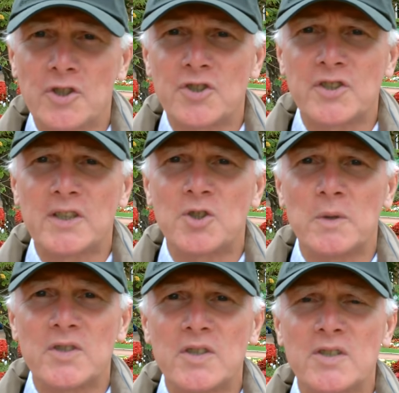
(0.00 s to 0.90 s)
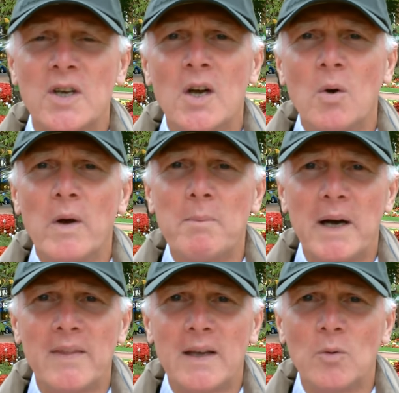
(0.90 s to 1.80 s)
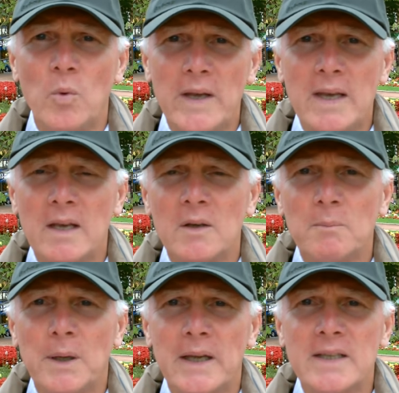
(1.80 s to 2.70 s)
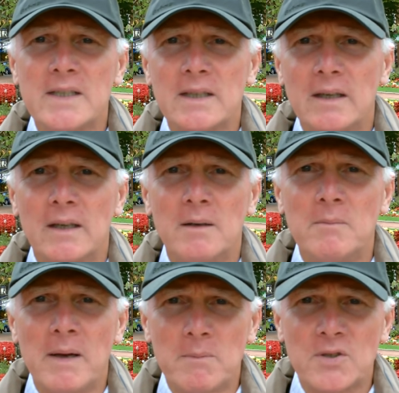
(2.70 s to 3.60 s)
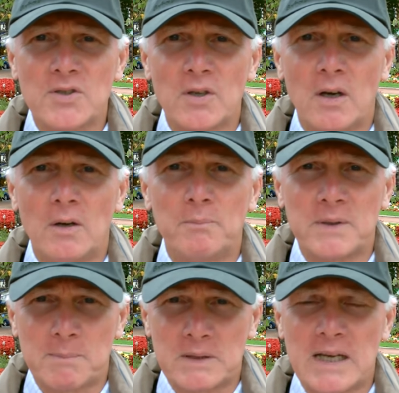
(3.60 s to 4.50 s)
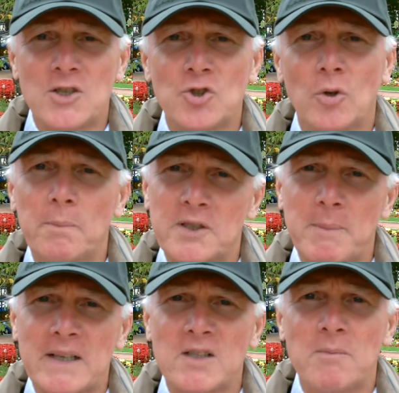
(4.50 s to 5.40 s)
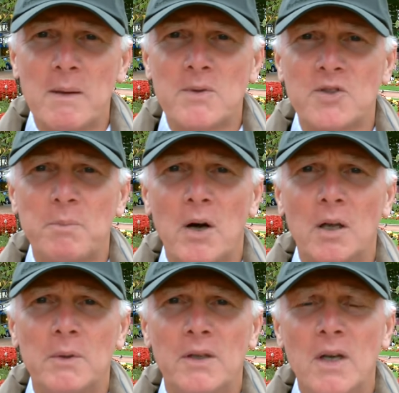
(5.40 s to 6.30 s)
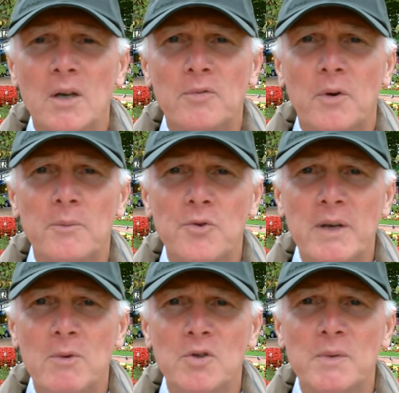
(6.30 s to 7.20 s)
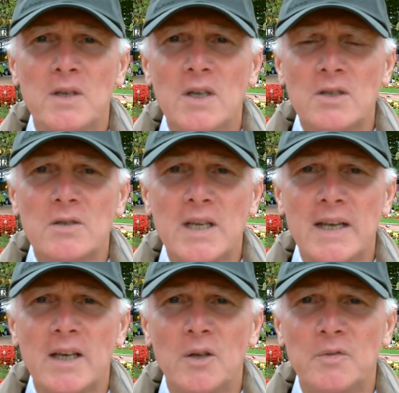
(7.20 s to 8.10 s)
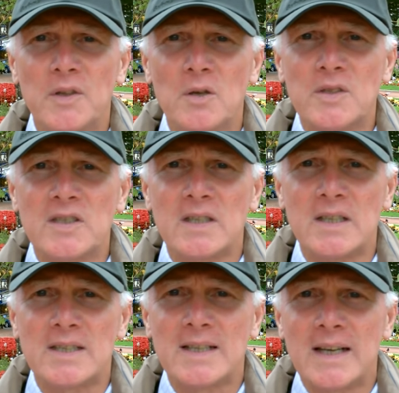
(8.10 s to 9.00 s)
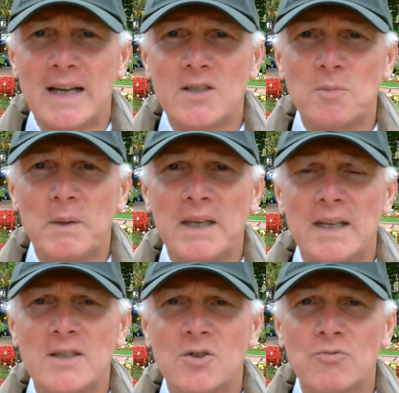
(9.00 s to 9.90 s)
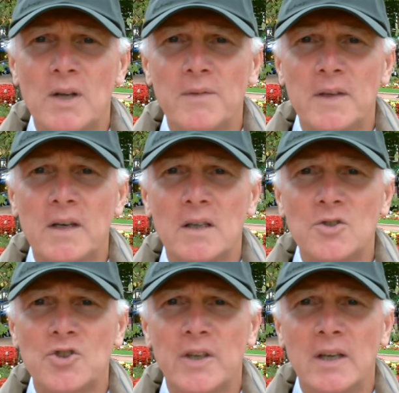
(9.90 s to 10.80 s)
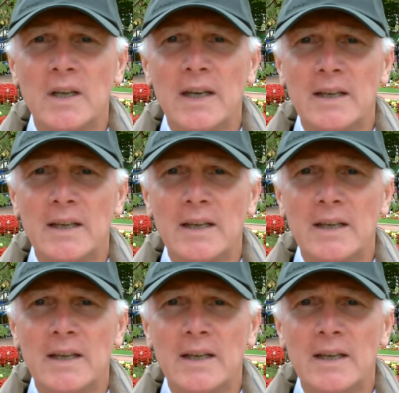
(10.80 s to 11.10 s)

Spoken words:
or constituencies, whereby then we place members or potential or prospective members of parliament from ReMovement to take over those seats and to begin to run the country